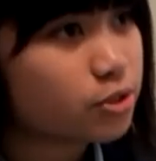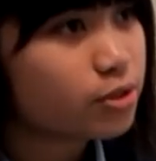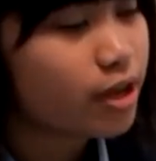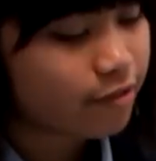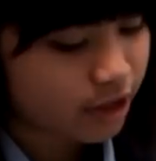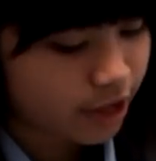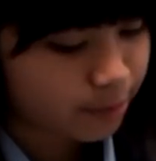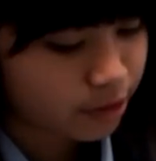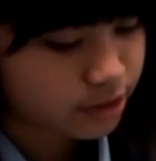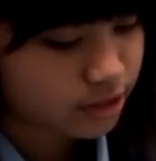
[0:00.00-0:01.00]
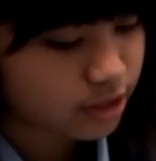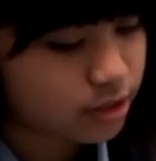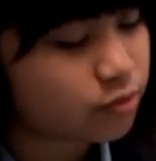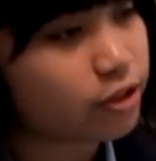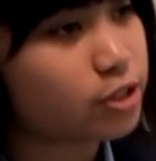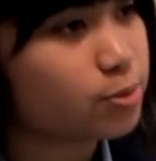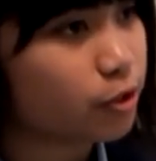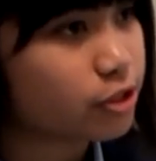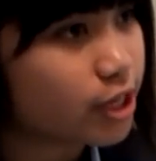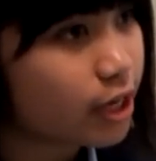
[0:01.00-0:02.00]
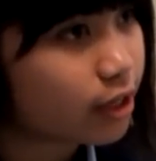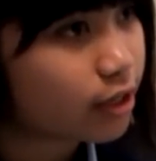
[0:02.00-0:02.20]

Do you have a hypothesis for this project?